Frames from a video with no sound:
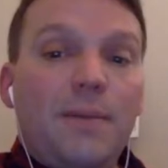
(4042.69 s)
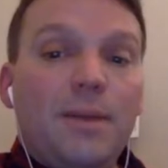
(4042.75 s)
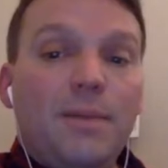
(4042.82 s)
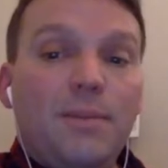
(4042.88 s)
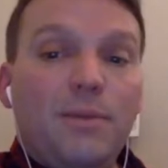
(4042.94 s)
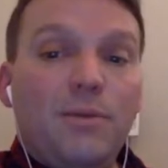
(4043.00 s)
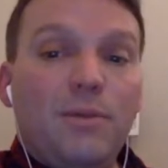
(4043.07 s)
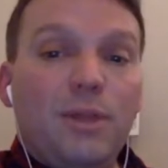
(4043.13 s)

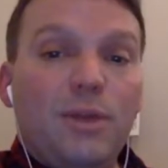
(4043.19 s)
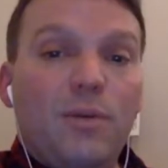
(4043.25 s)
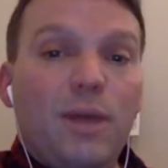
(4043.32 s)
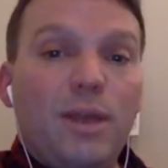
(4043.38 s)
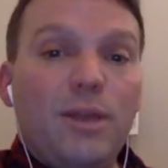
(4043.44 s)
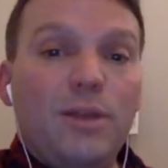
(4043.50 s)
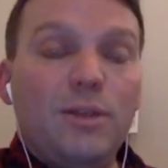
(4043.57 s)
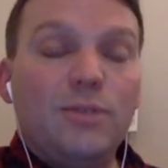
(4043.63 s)
it can be really
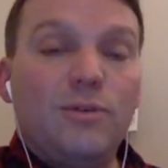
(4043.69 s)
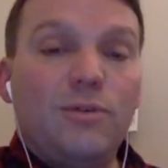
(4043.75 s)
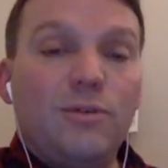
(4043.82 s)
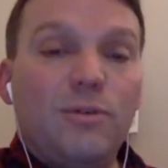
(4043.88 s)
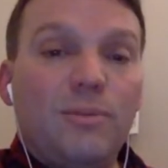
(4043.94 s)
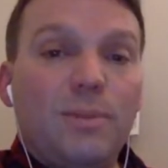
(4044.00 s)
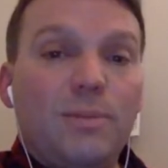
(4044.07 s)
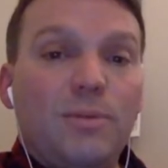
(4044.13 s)
quite
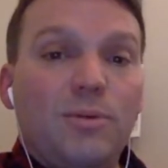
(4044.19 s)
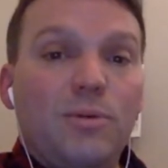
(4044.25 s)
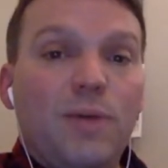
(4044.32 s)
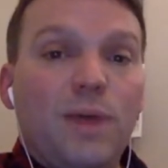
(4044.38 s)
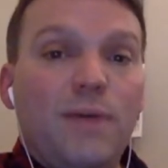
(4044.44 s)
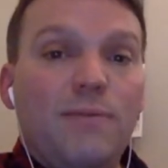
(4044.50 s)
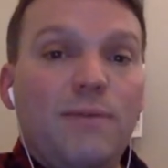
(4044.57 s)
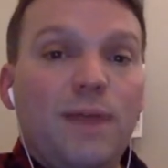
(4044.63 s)
useful for people
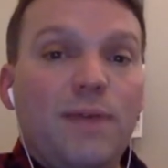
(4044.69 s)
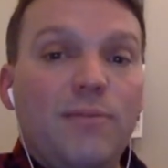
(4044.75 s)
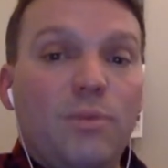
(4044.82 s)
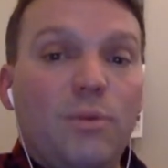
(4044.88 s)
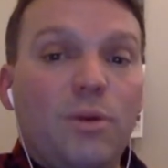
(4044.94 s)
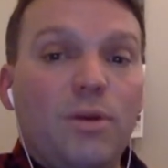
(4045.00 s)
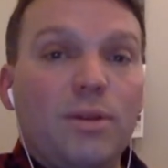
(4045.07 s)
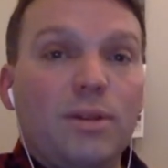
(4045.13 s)
who have
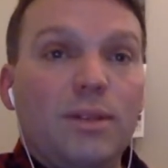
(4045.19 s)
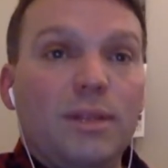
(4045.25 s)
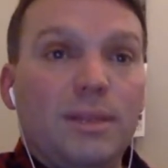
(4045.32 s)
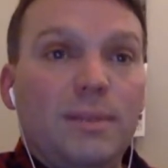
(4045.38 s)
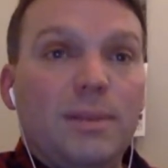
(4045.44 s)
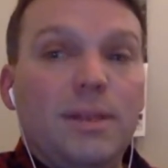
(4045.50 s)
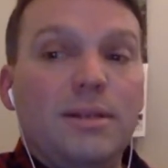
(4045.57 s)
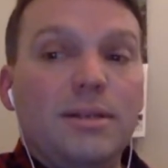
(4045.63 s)
more
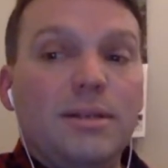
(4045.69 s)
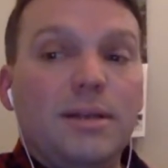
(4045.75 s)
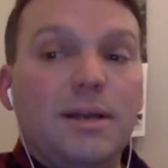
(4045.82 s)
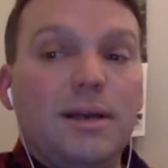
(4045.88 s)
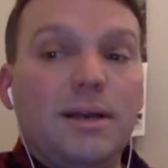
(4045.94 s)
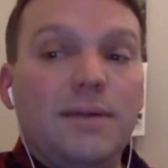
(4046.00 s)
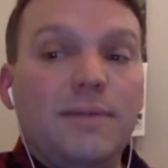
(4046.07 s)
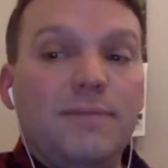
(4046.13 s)
limited
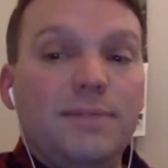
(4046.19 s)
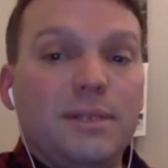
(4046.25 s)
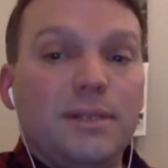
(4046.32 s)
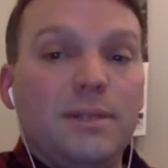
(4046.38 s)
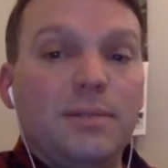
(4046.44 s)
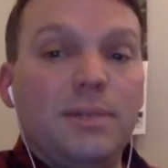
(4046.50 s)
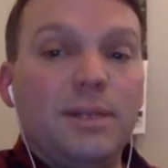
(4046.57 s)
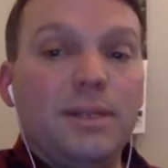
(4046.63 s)

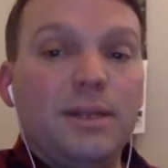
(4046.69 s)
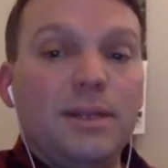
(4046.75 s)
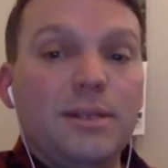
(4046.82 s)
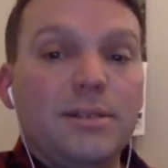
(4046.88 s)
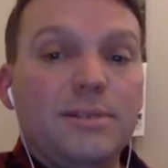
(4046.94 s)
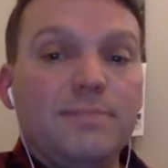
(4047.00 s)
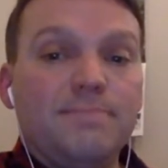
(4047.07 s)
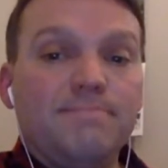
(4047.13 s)
physical
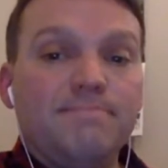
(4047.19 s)
abilities.